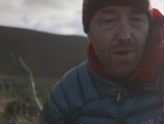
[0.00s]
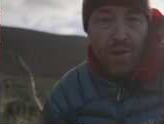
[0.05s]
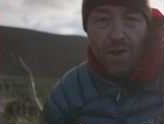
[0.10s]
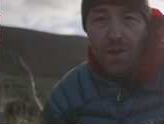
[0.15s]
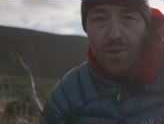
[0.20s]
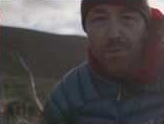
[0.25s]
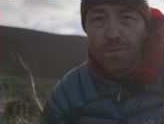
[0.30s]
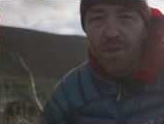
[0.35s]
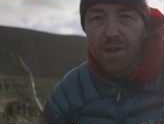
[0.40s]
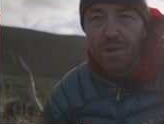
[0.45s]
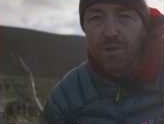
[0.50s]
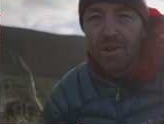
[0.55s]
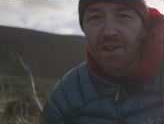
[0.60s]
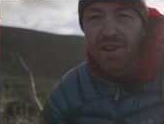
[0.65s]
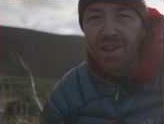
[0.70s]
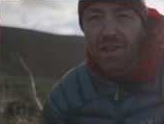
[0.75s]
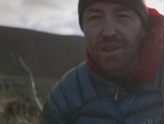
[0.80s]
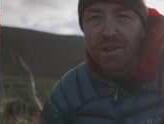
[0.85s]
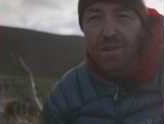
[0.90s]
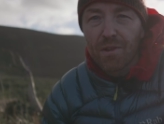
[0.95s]
Me
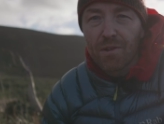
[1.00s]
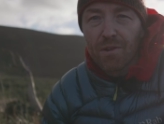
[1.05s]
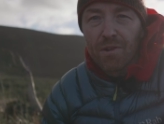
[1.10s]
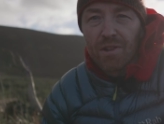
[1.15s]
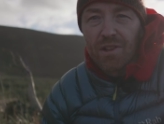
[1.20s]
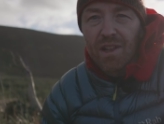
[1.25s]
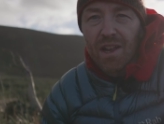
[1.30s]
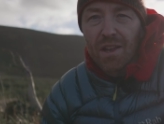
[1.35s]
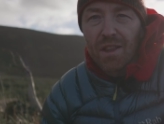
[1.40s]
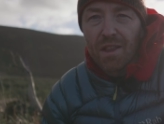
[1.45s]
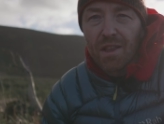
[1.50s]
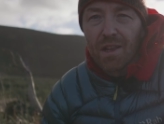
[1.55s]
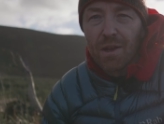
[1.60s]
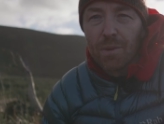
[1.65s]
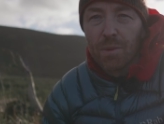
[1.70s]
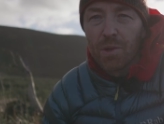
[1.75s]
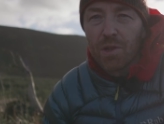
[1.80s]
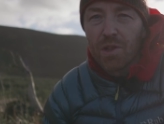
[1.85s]
running sort of through the landscape,